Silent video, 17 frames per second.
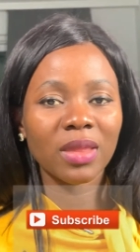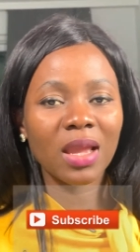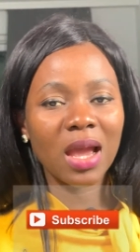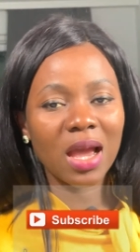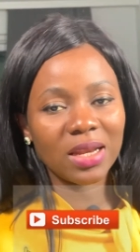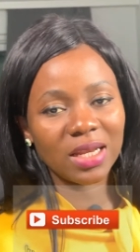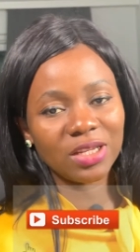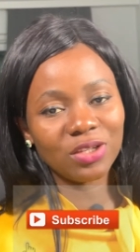
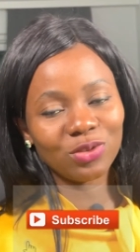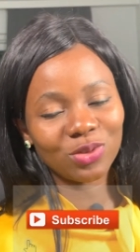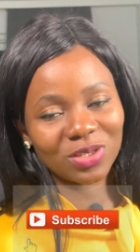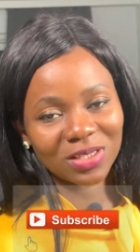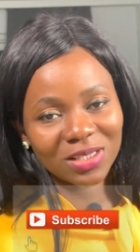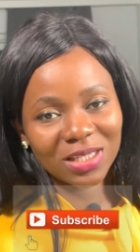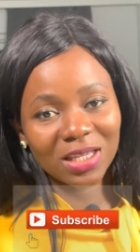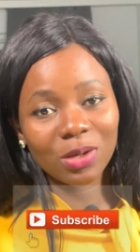and then you
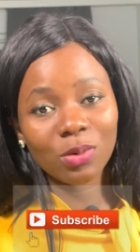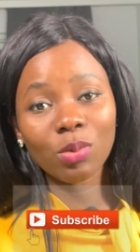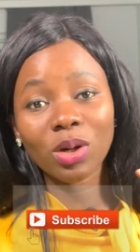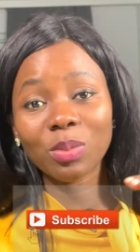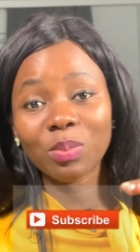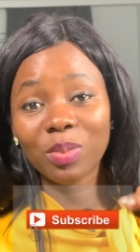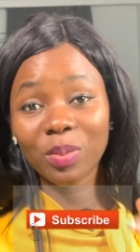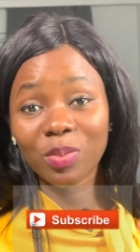see
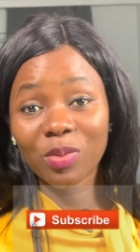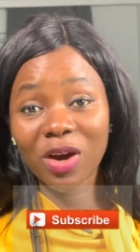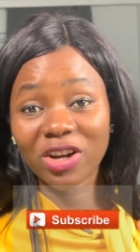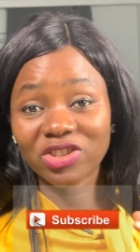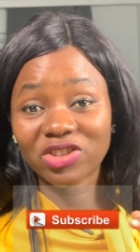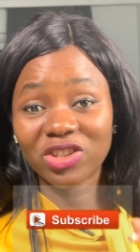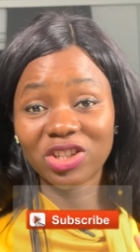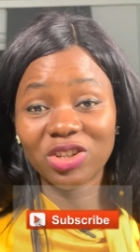what people are
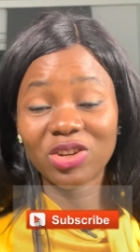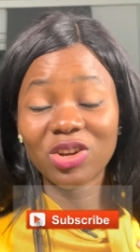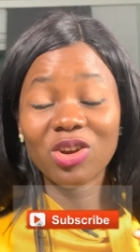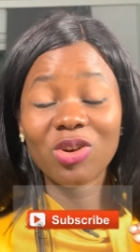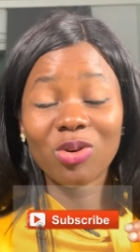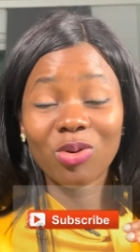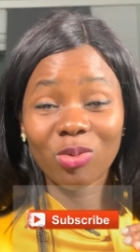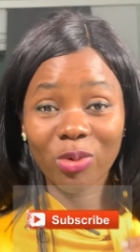actually
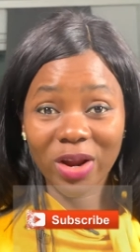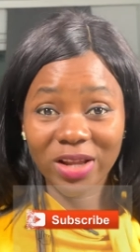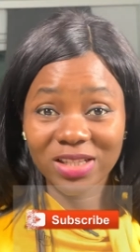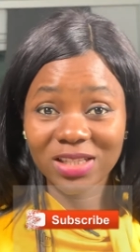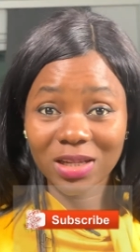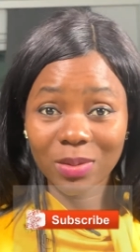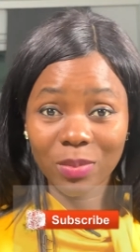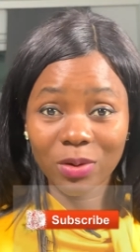
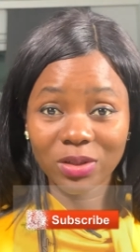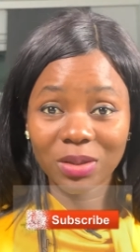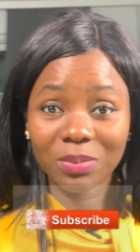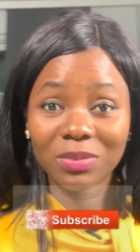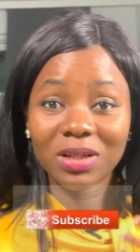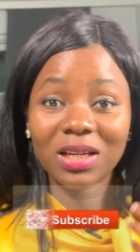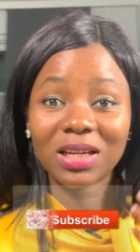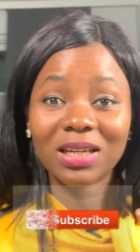writing about
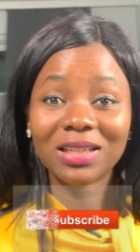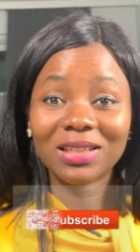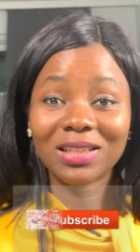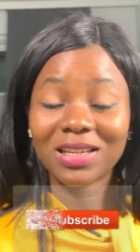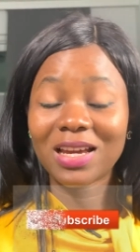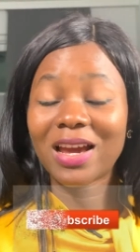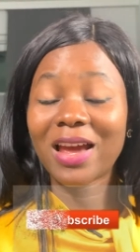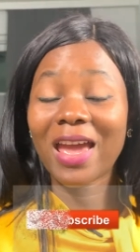them.
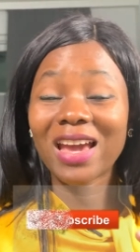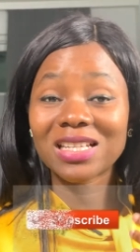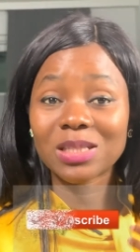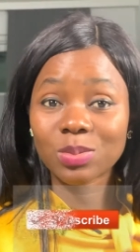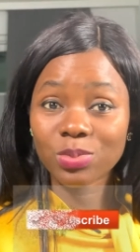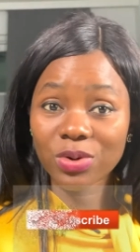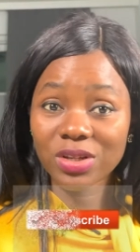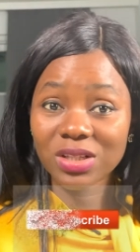Their
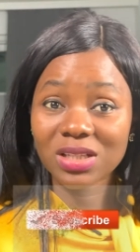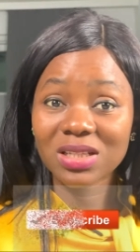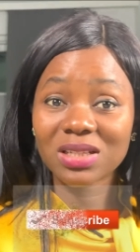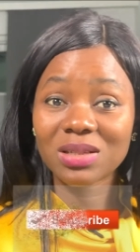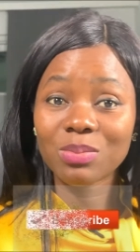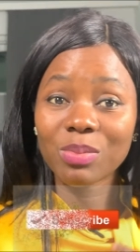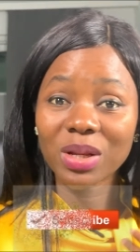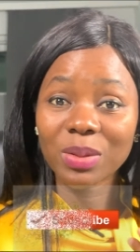
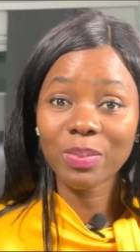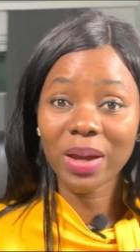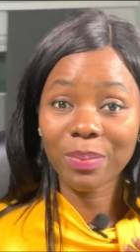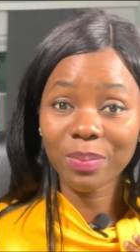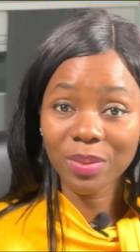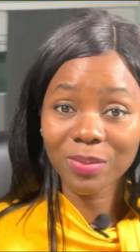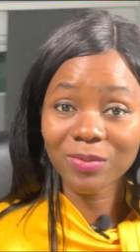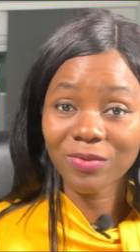experiences made by
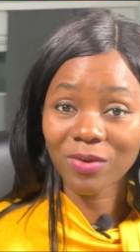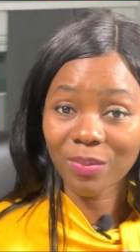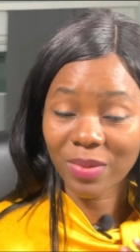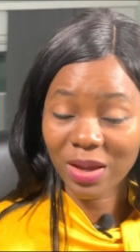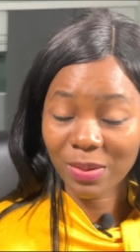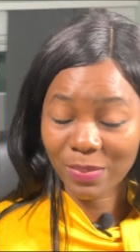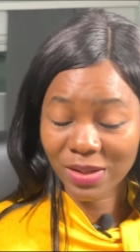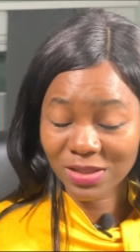people from
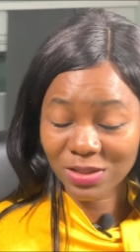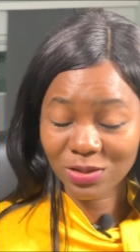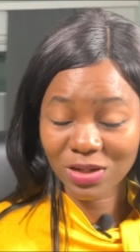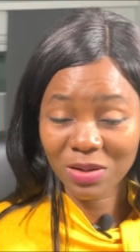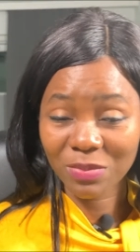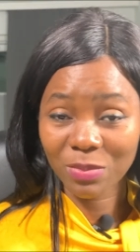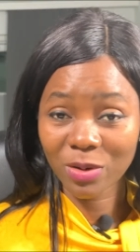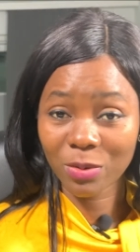that
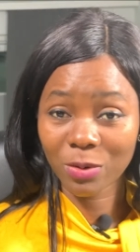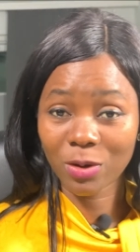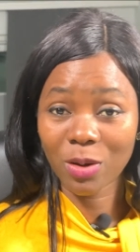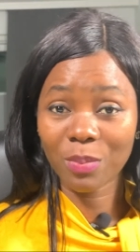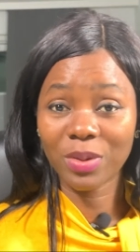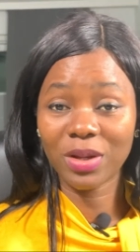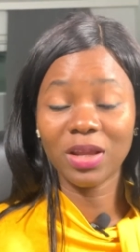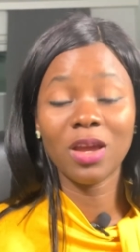particular
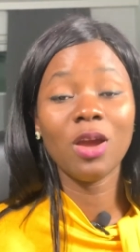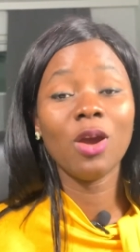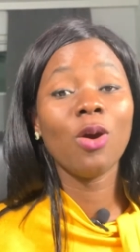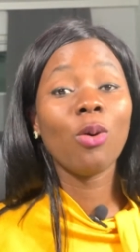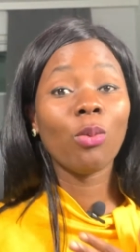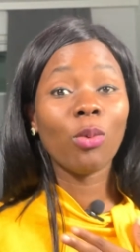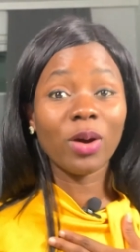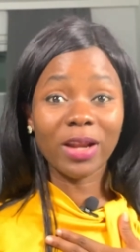company.
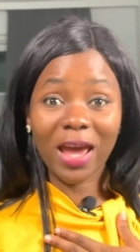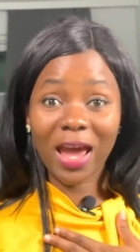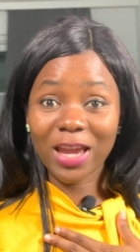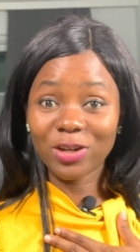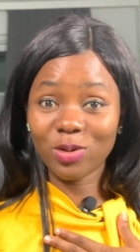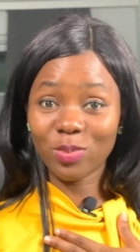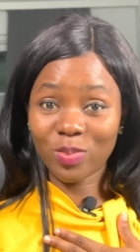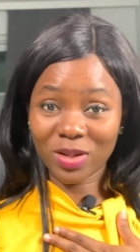What
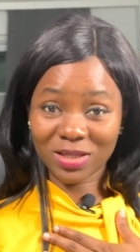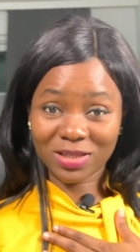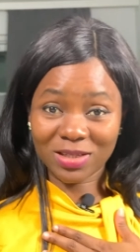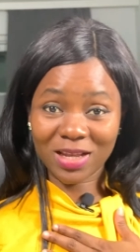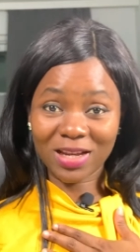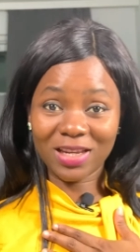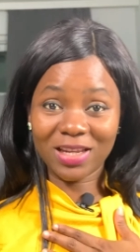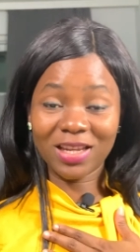I do
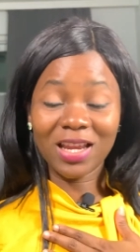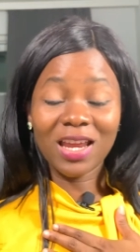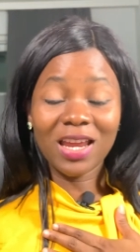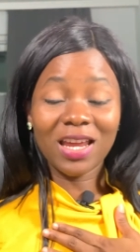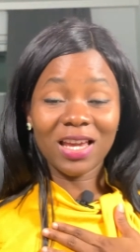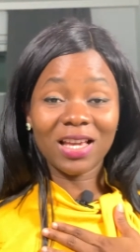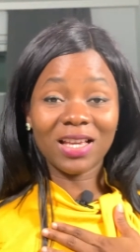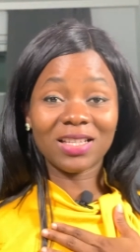personally
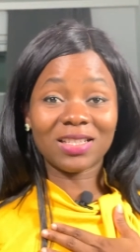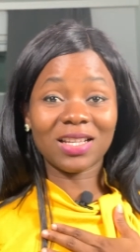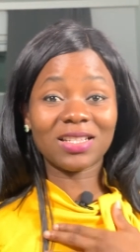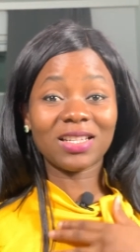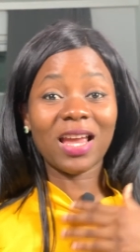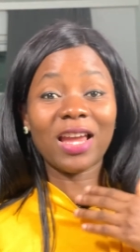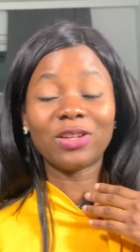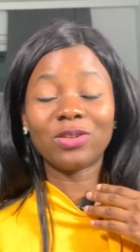is
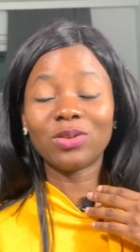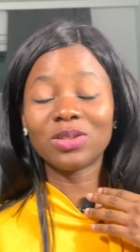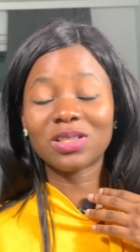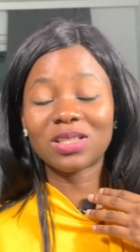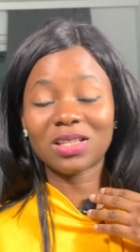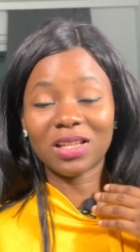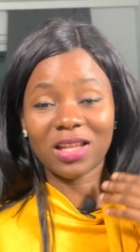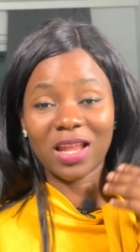that I
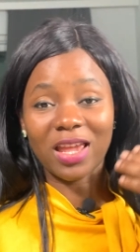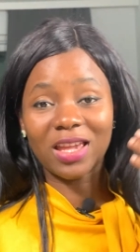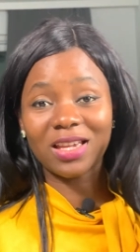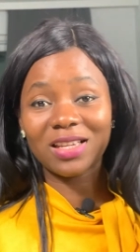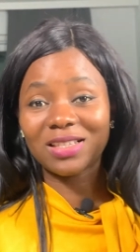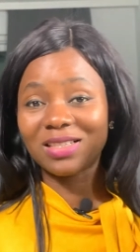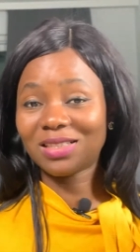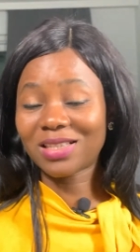don't
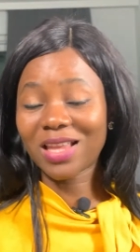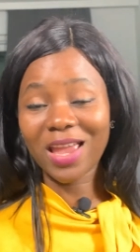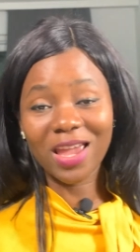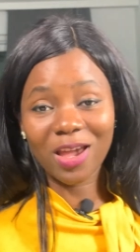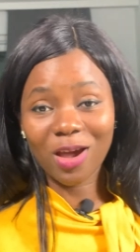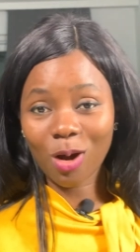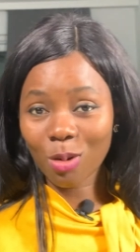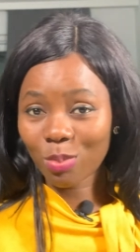
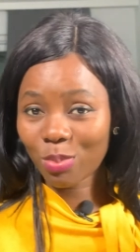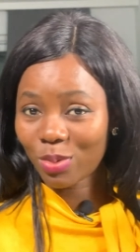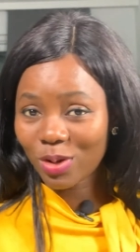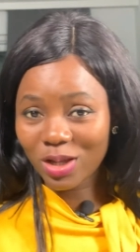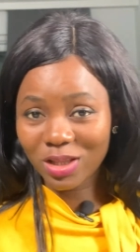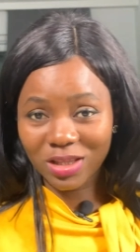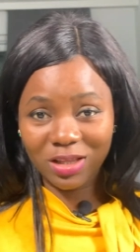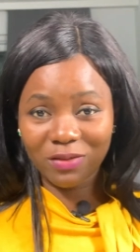stay up
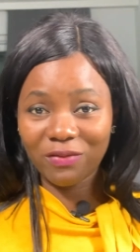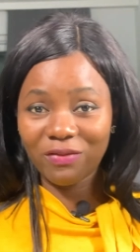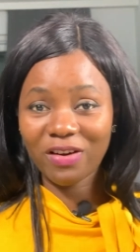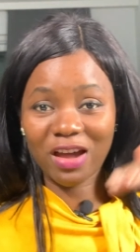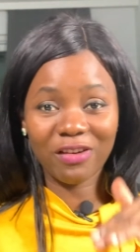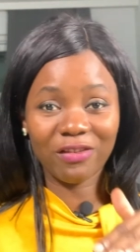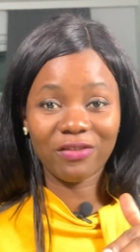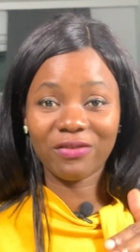at the
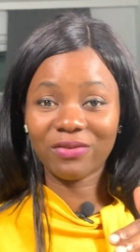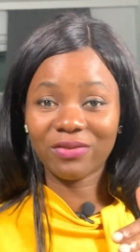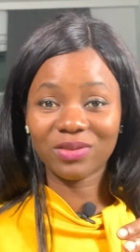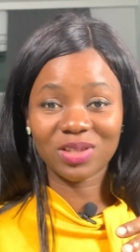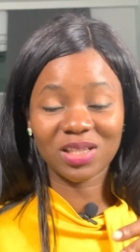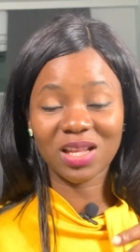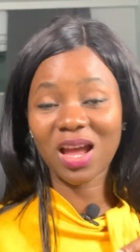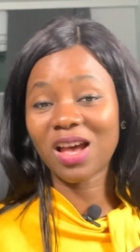5
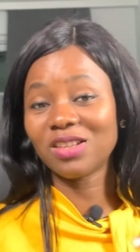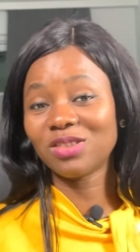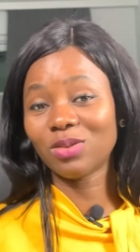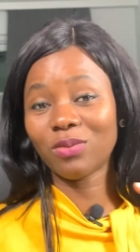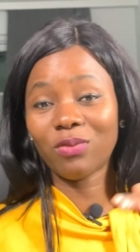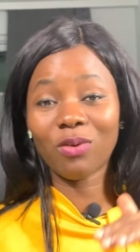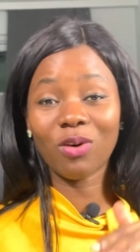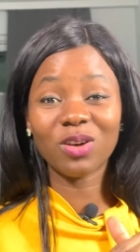stars
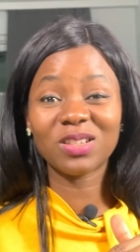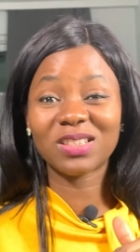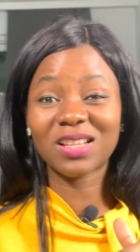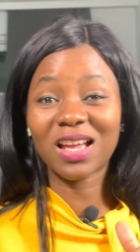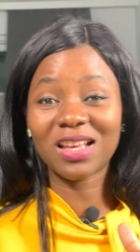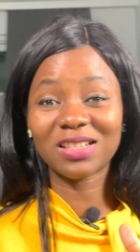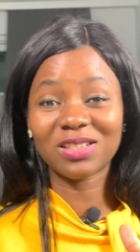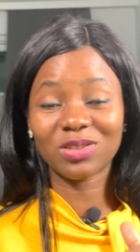or 4
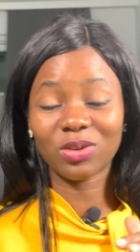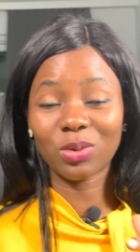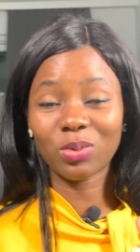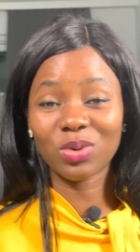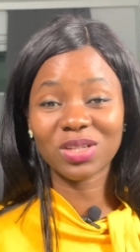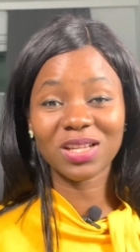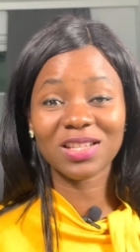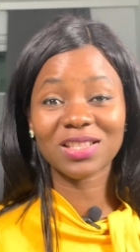stars or
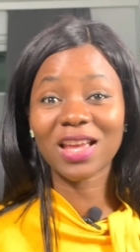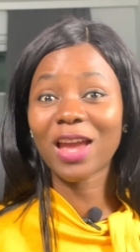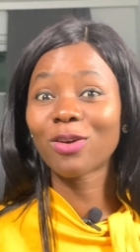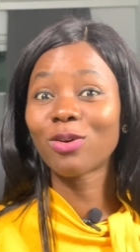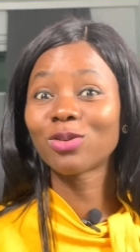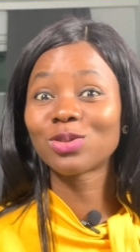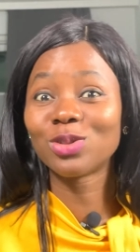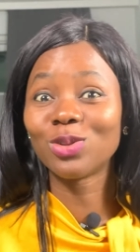3 stars. I
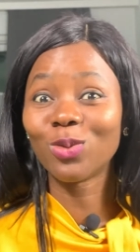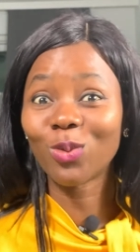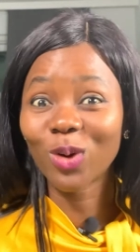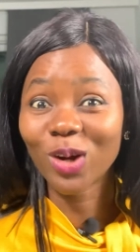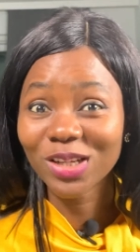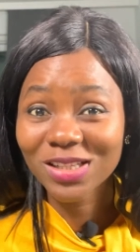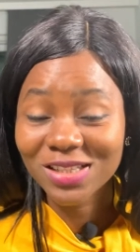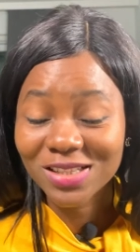go to the
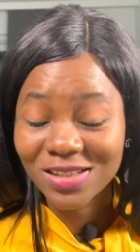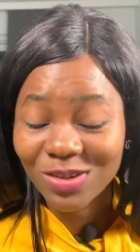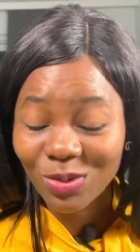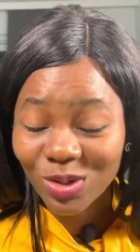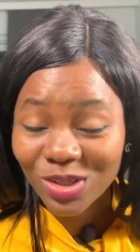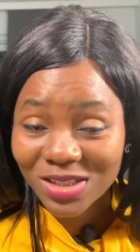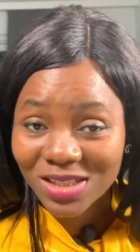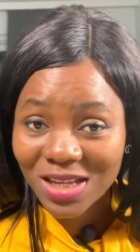
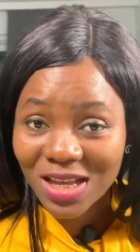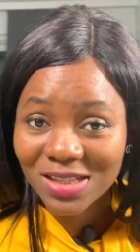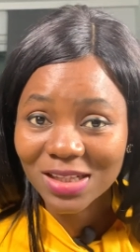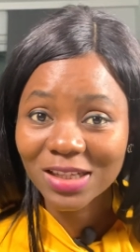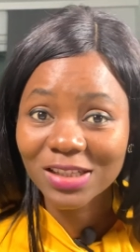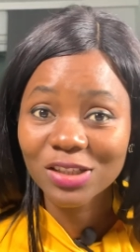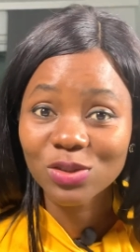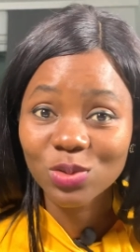1 stars
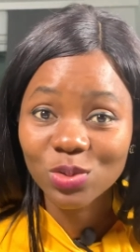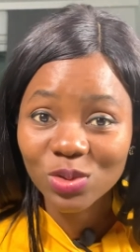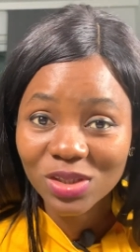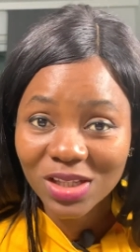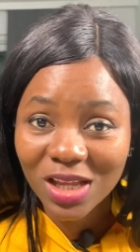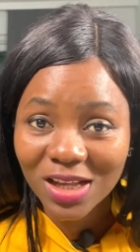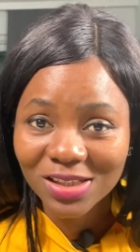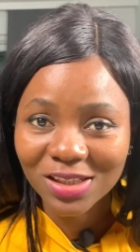and the 2
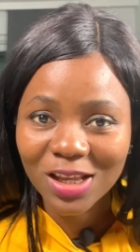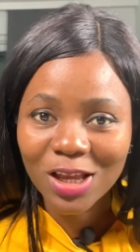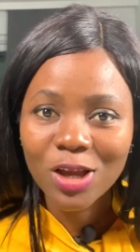stars